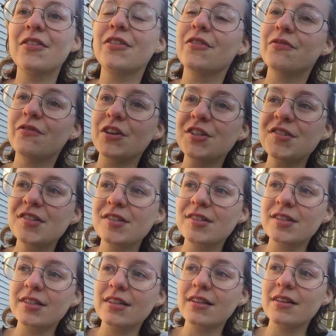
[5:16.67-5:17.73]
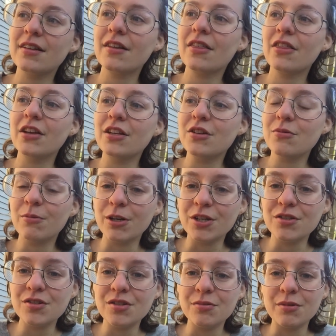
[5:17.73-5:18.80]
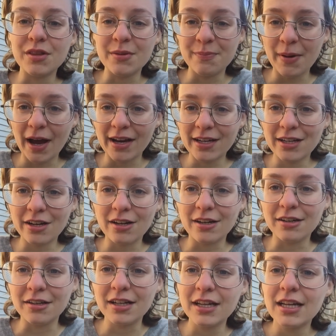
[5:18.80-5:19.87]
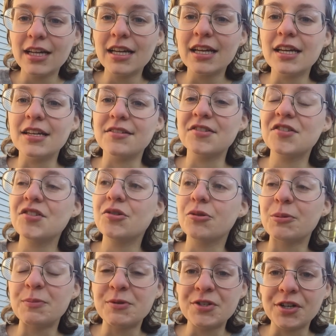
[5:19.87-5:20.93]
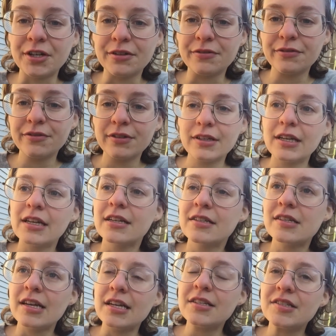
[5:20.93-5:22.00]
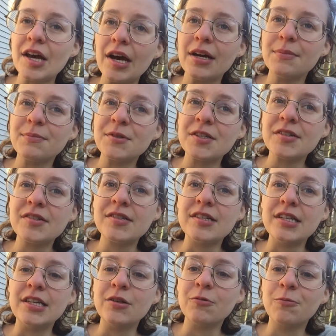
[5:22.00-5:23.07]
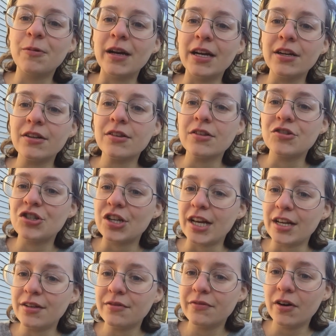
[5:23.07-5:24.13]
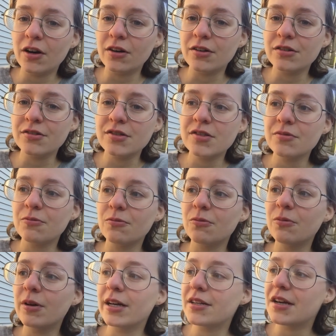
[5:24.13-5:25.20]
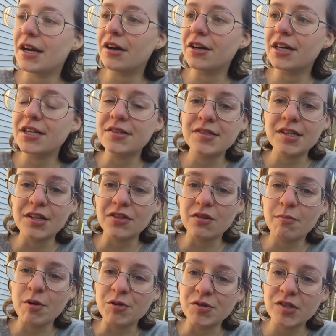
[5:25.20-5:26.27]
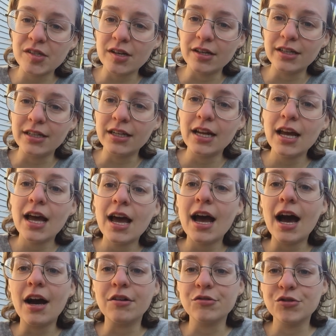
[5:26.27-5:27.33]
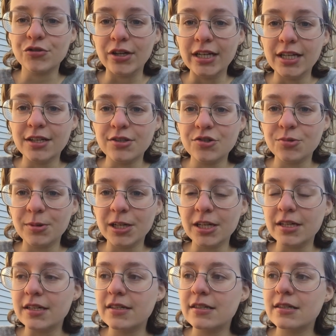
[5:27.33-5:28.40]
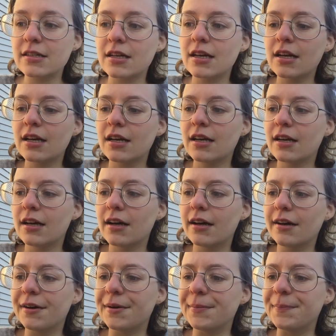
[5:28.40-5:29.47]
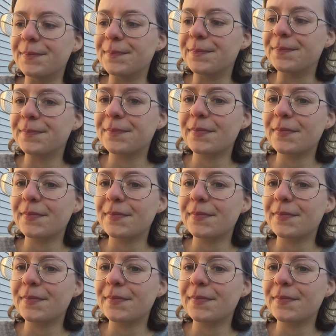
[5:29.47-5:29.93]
The first thing you want to do in the backyard is to observe. Take time to see where the shade falls, what areas get the most sun, how drainage works, and